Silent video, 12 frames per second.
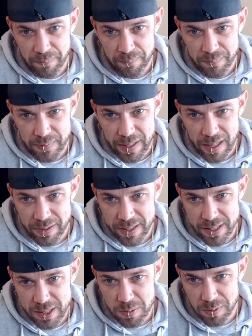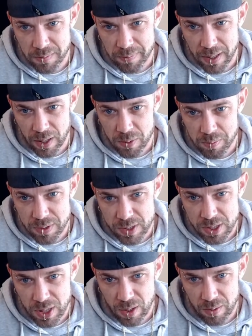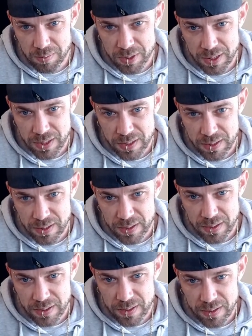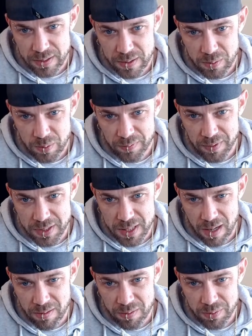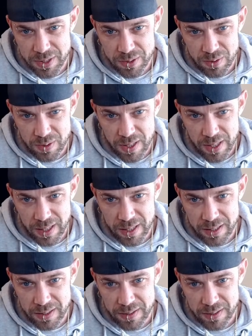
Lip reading: There it is with the open topped, with the turret we saw earlier.